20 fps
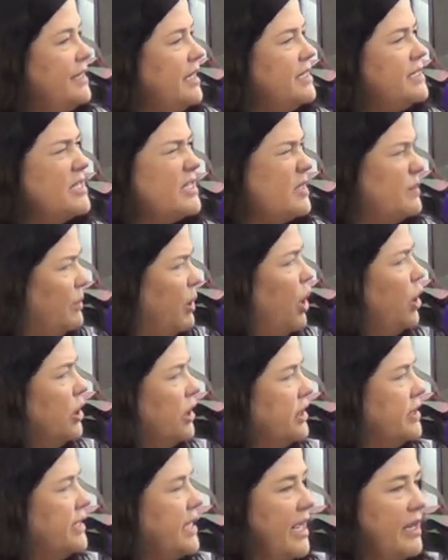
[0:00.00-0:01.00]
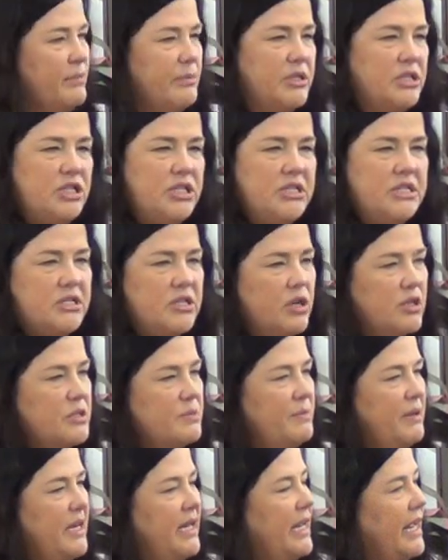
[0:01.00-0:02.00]
It's a small little town, but she starts
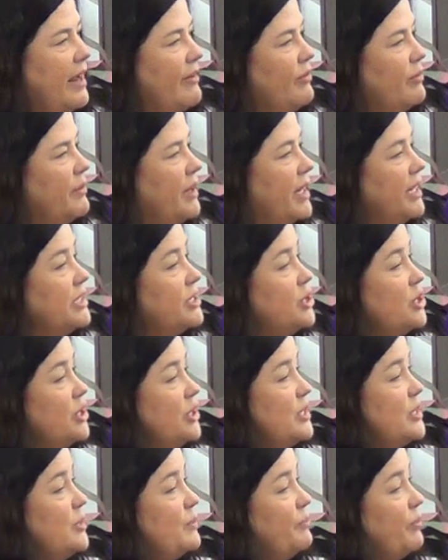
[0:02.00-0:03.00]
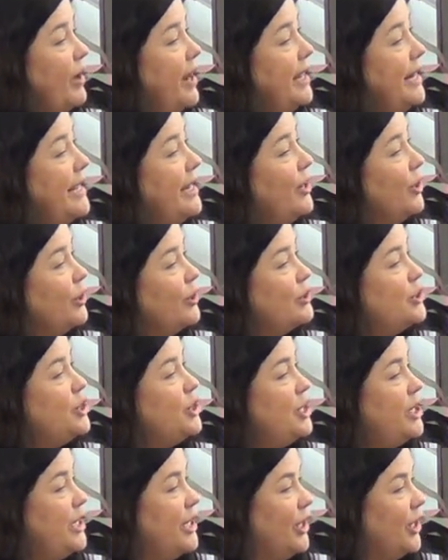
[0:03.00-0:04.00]
meeting everybody and she's spreading her
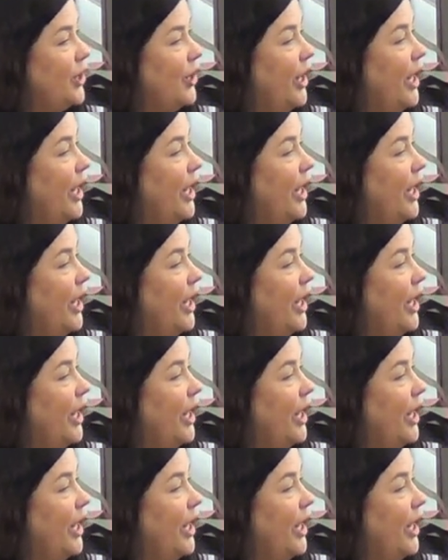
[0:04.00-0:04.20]
cheer